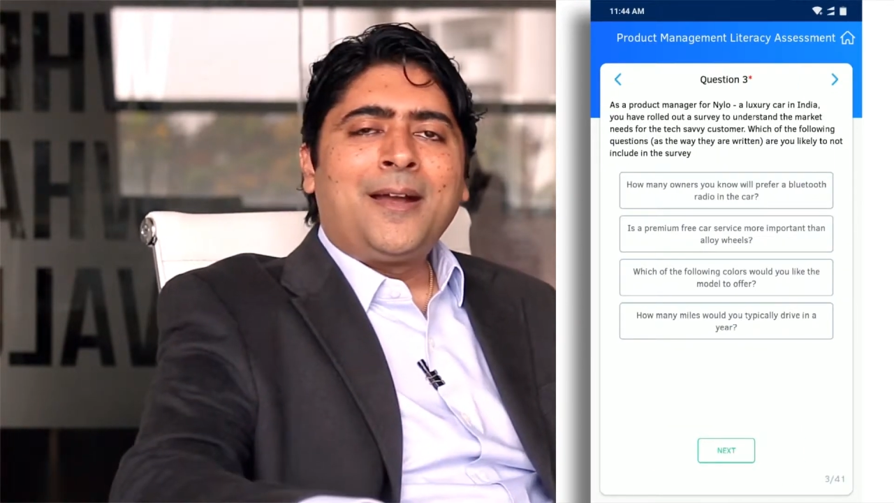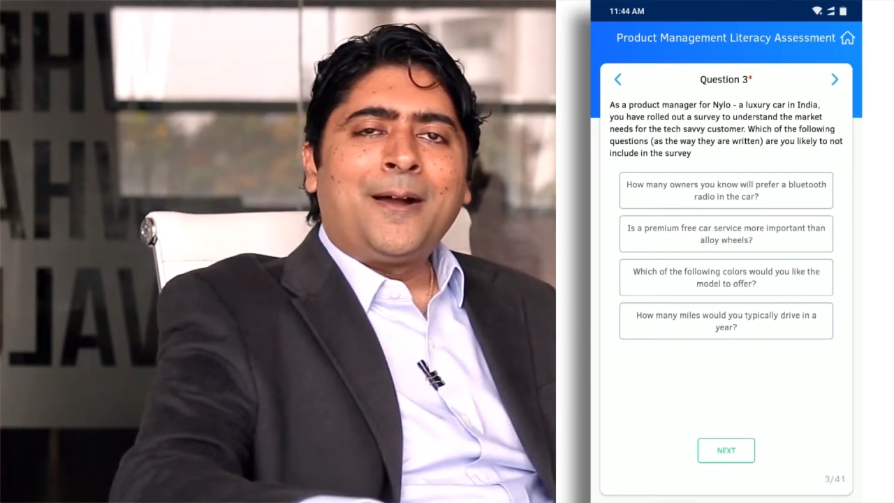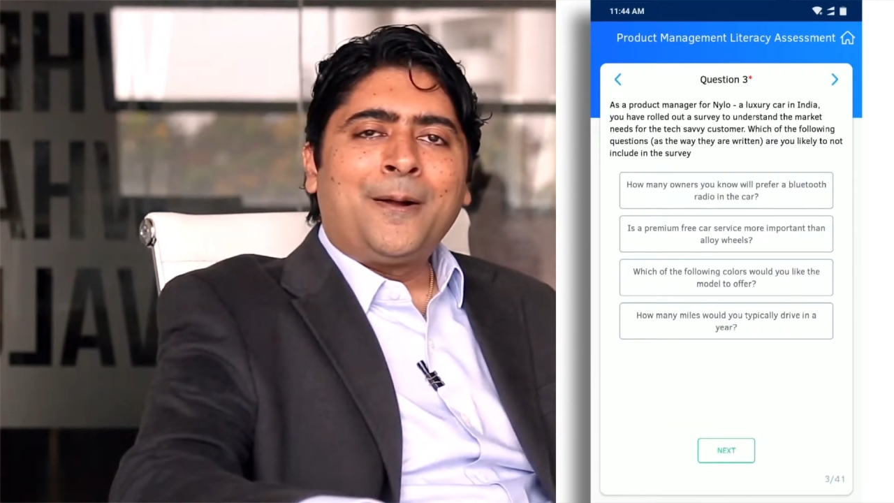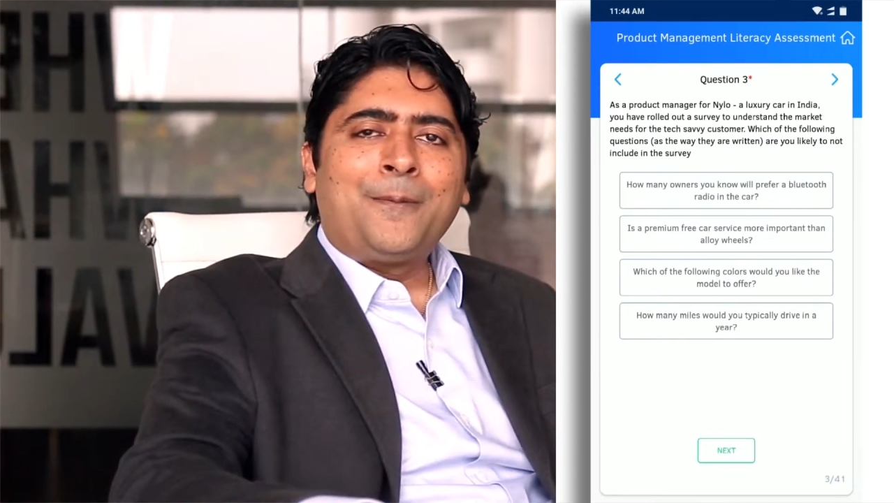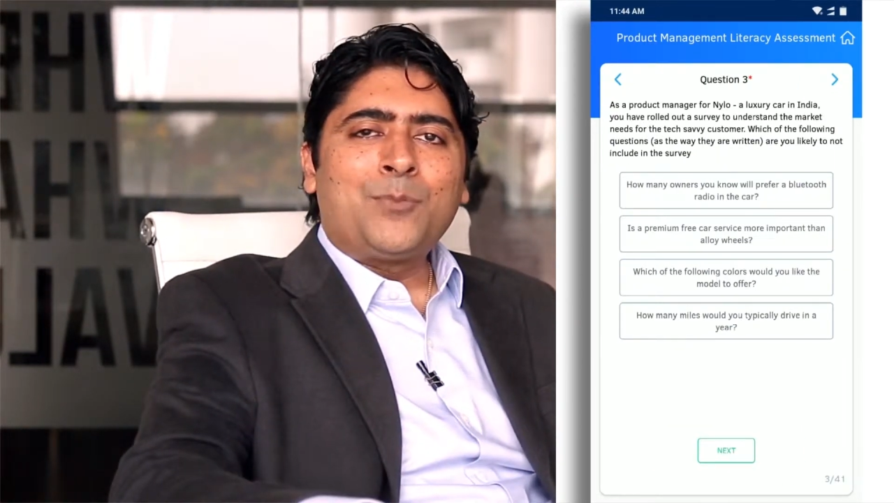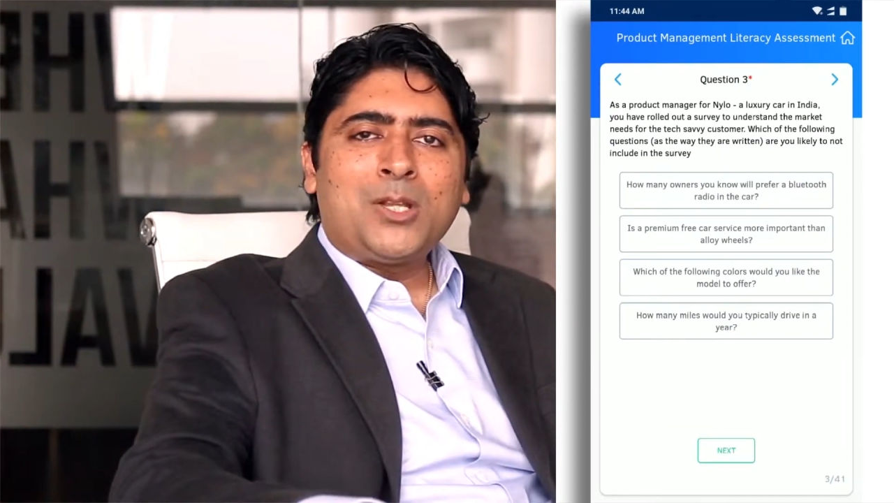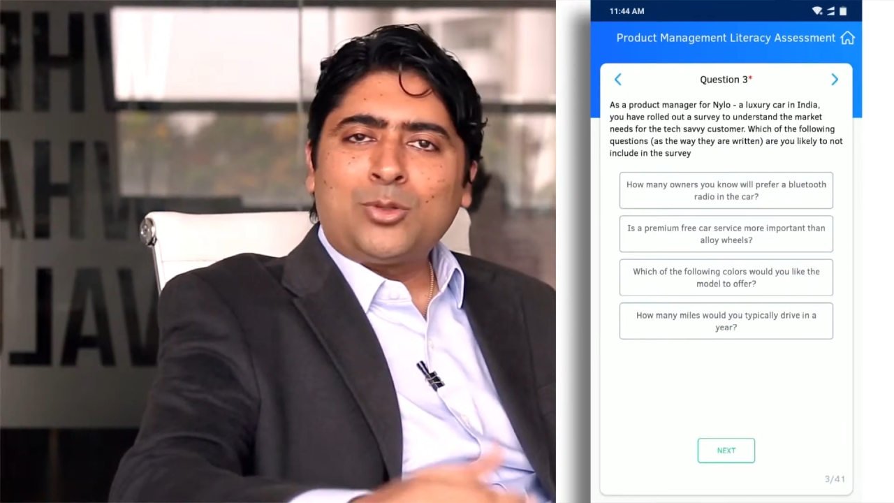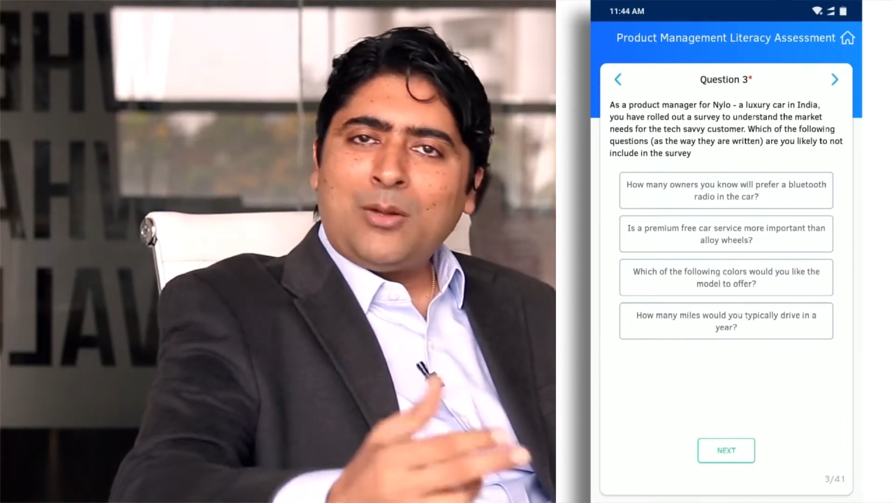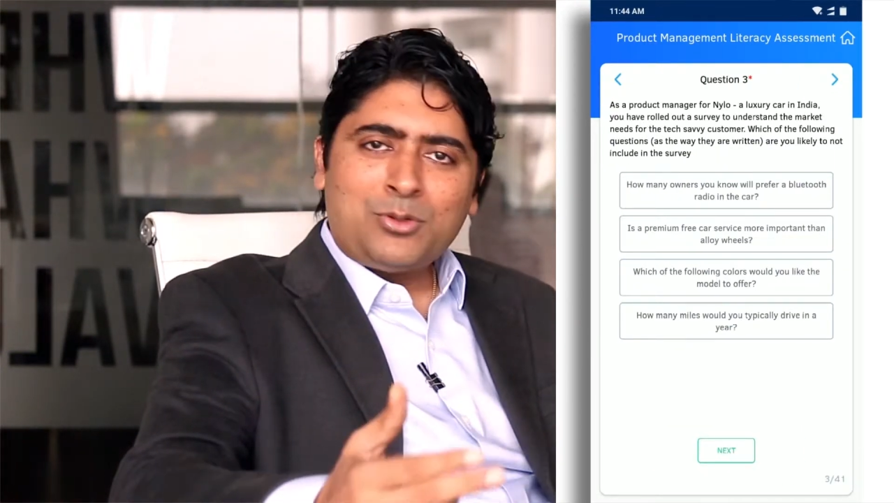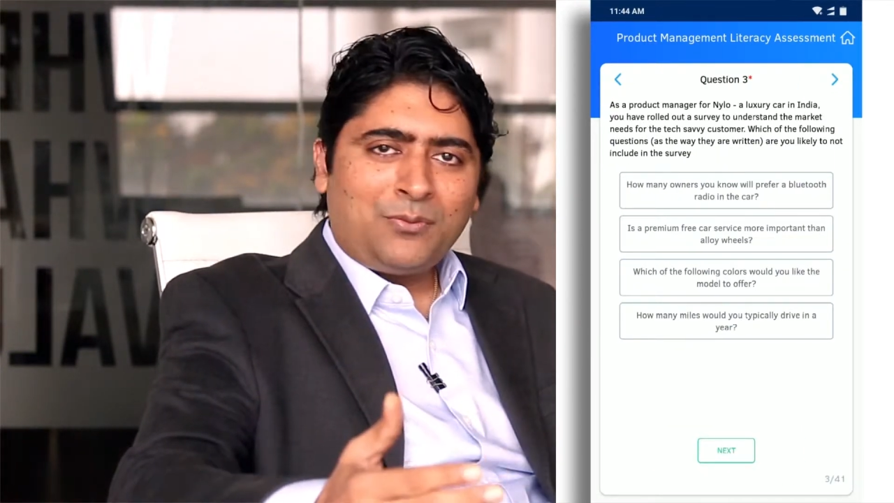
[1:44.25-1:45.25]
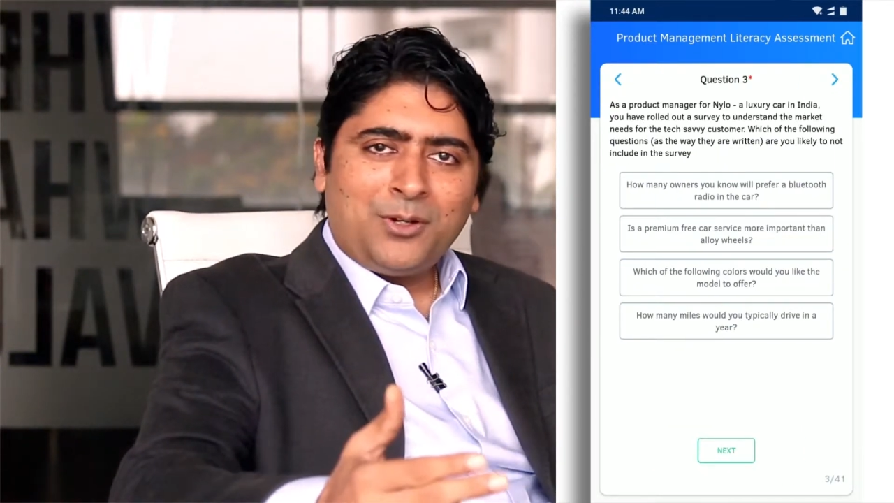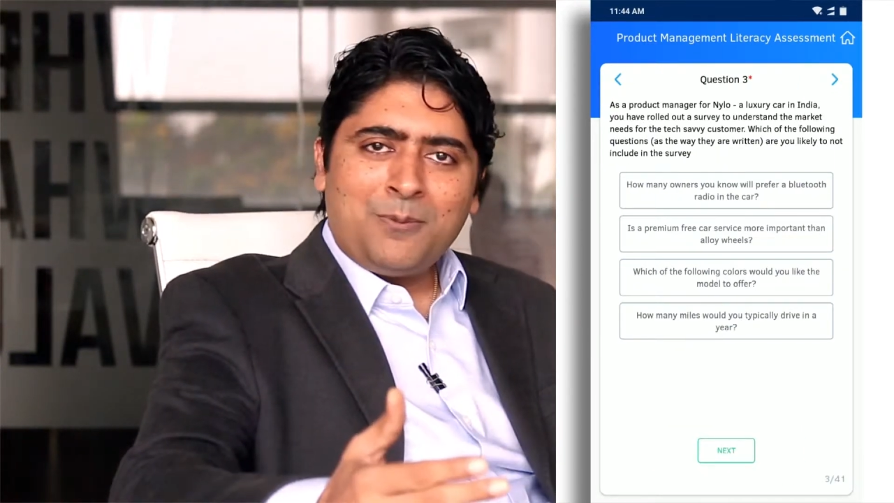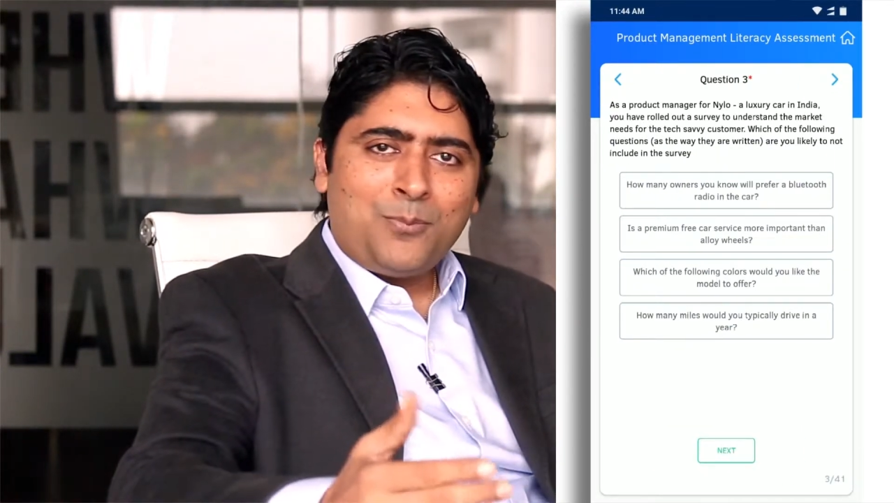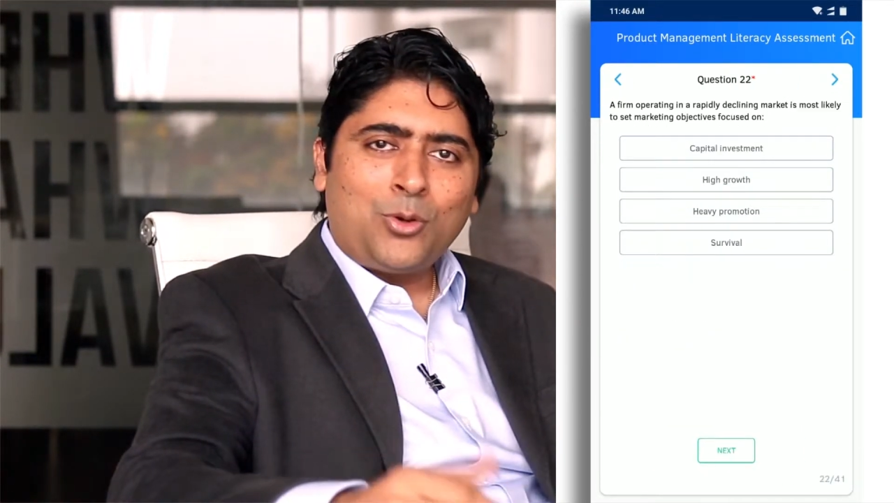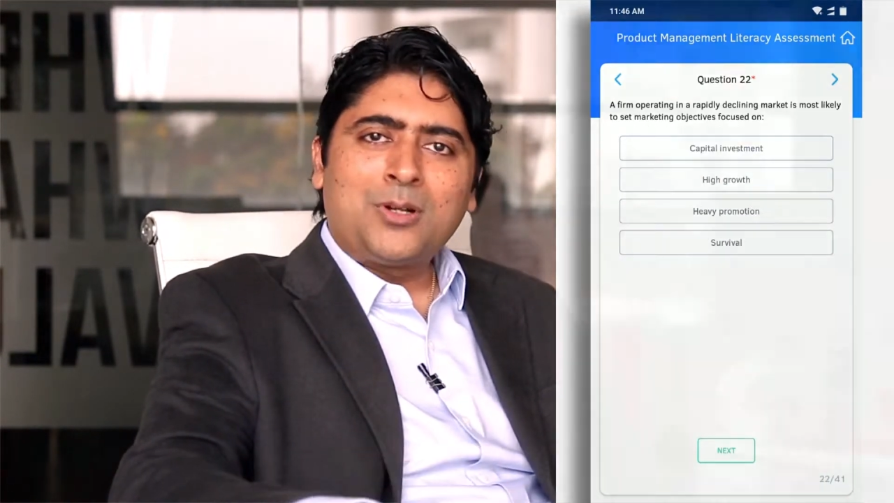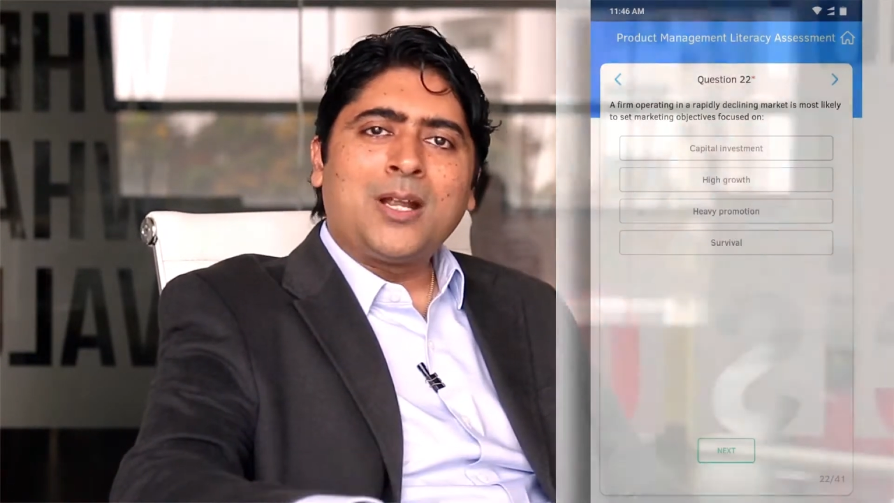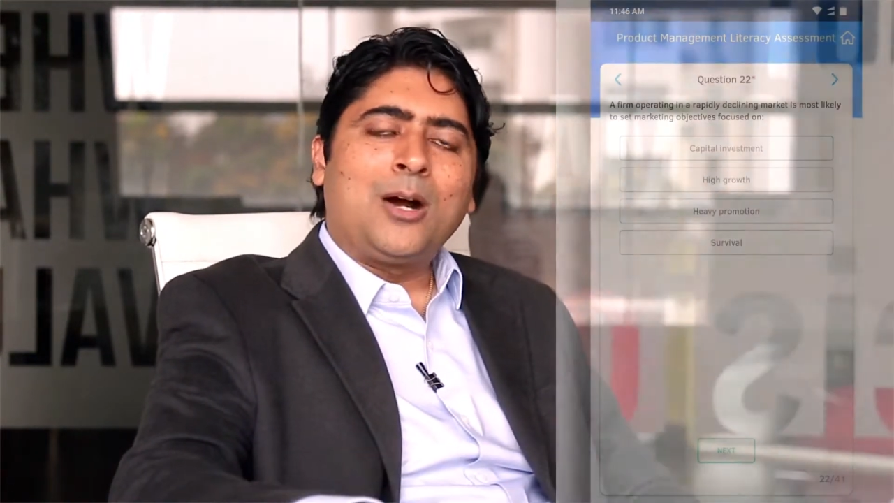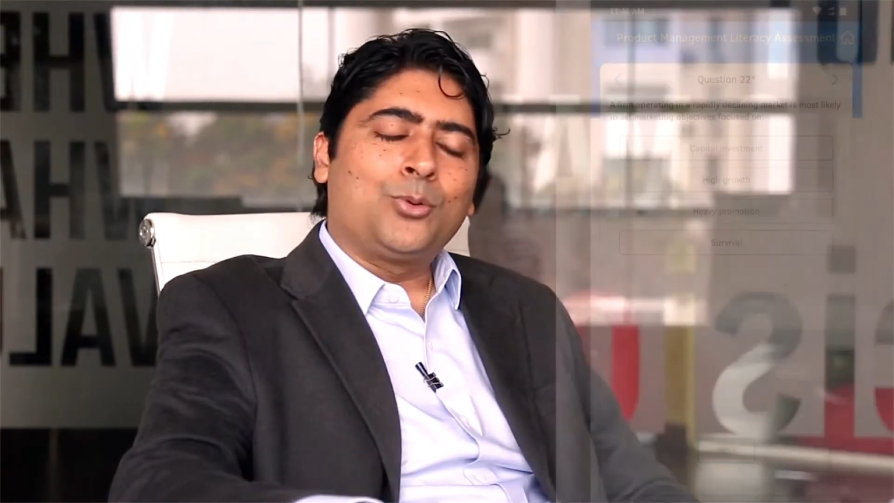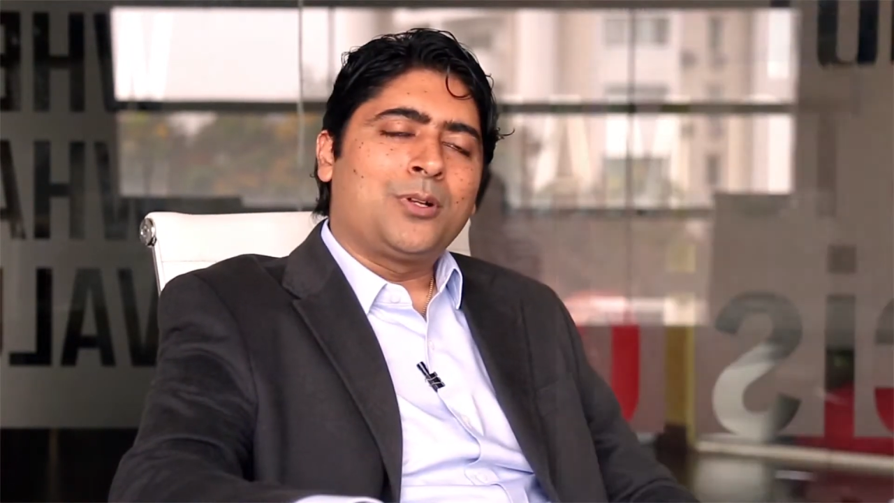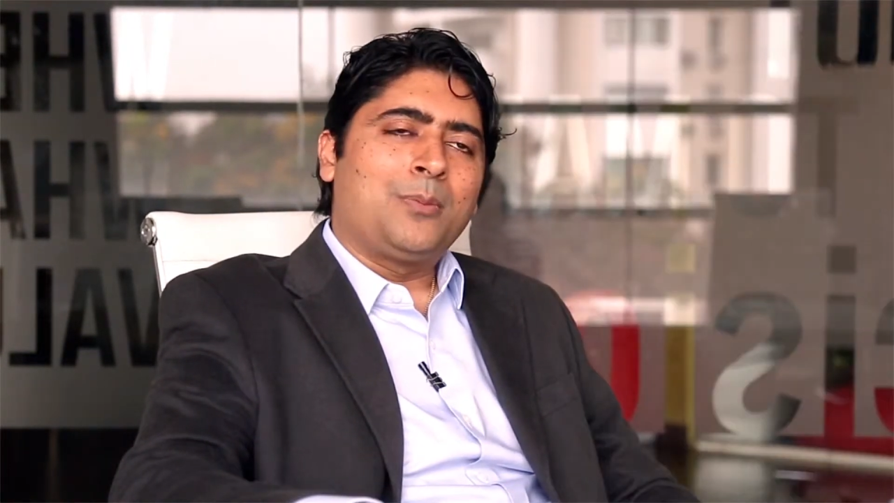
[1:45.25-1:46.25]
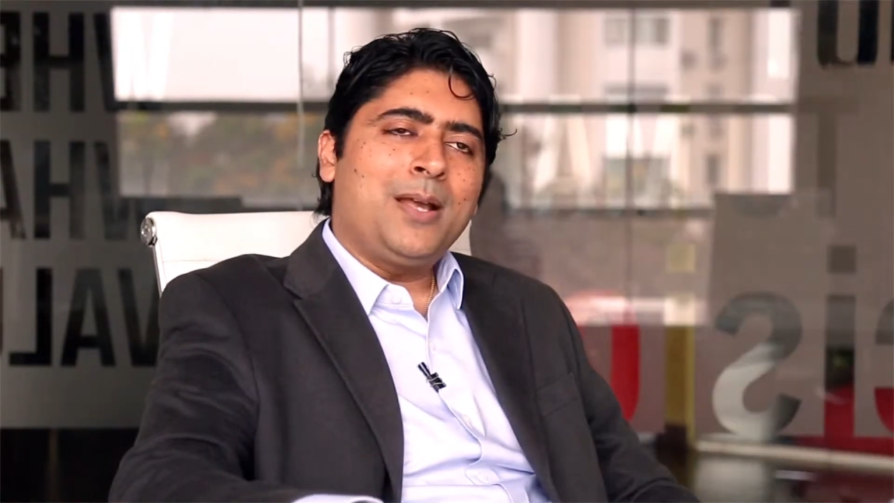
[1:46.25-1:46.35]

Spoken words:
And so that was a very important outcome.